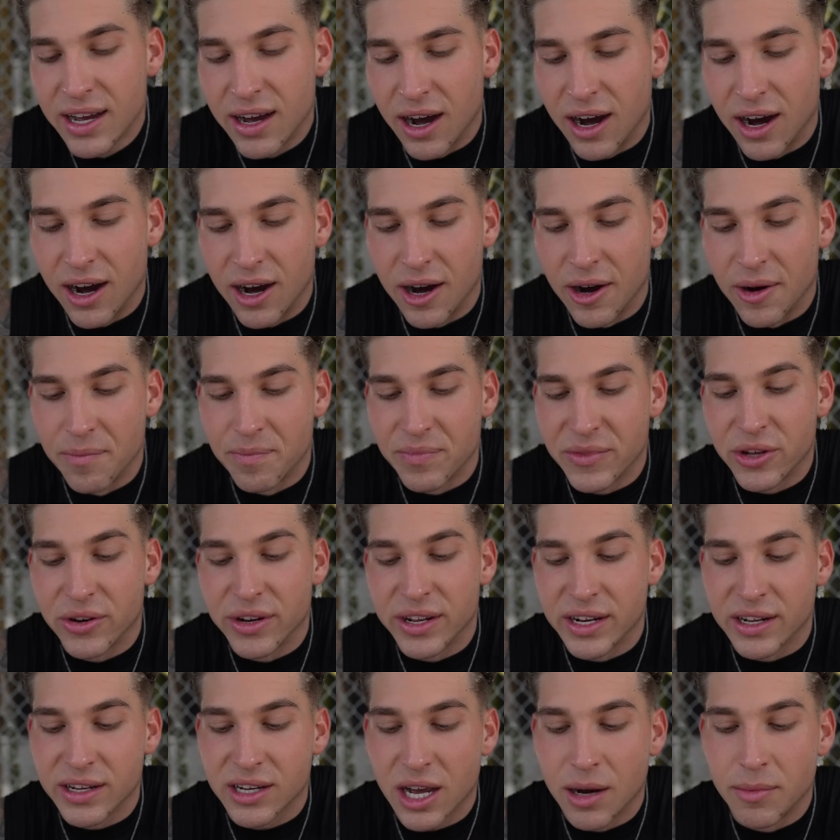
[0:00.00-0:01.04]
Um, you
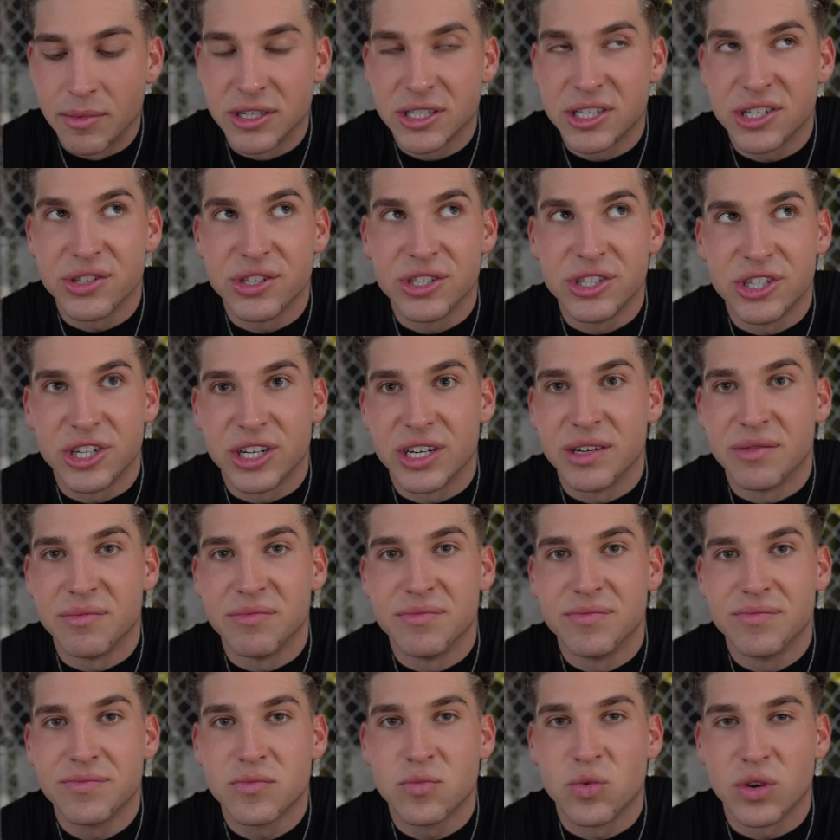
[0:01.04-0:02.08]
need to come into the
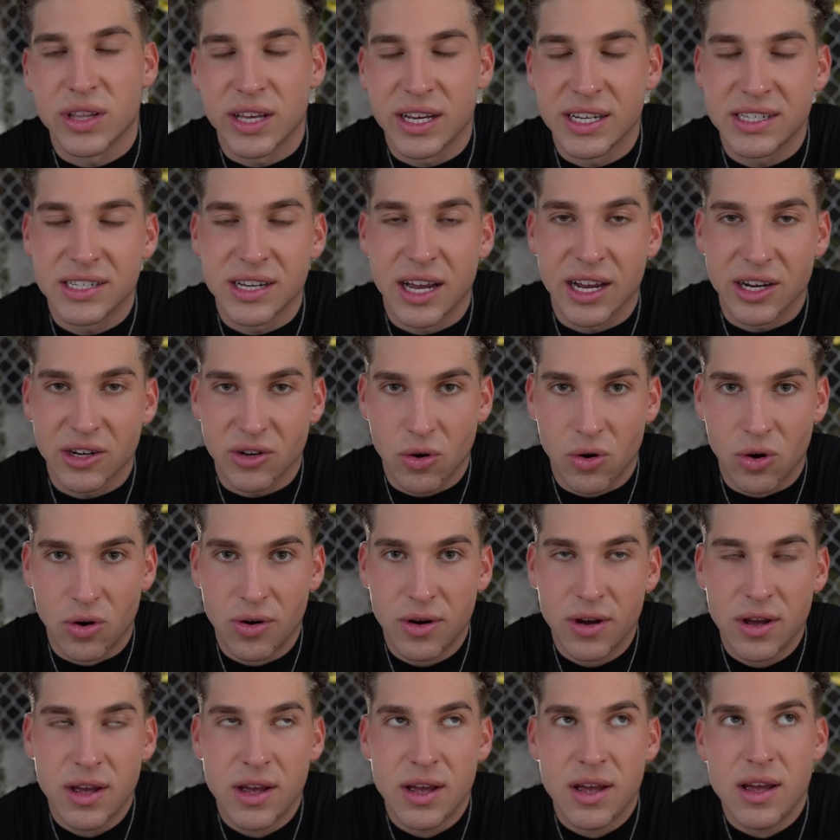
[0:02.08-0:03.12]
gym with a set goal.
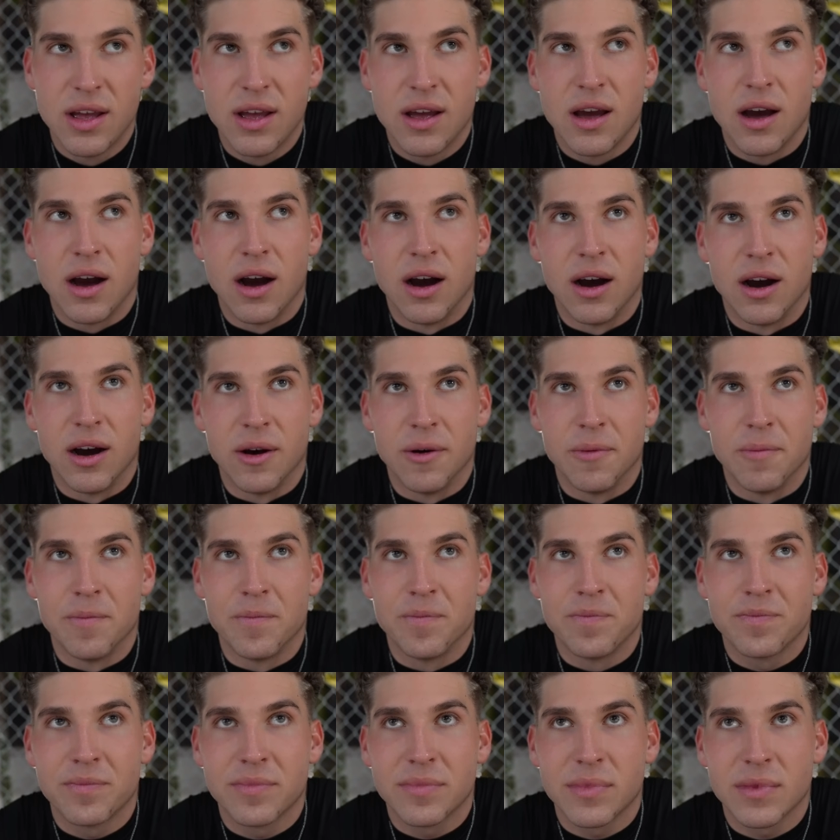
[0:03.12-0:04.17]
Um,
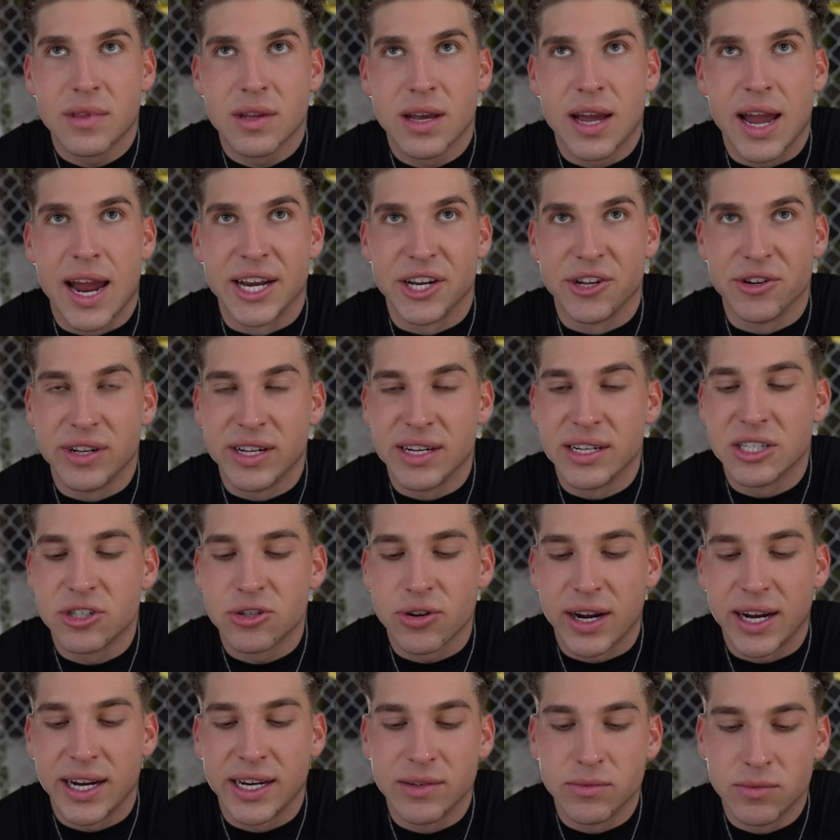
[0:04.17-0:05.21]
and you need to
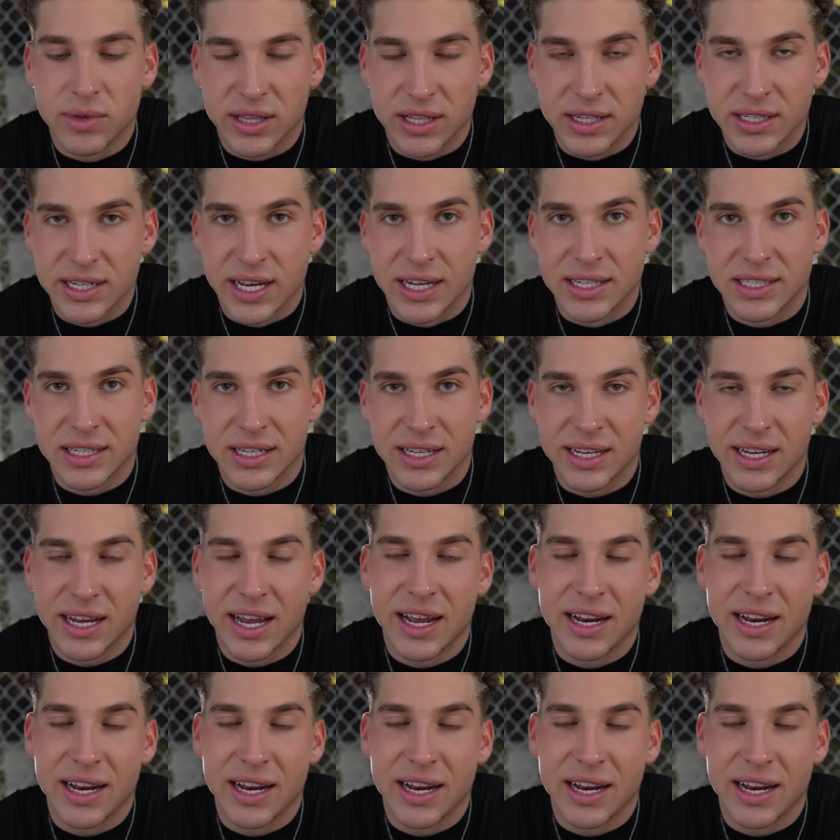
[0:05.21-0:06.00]
train with intensity.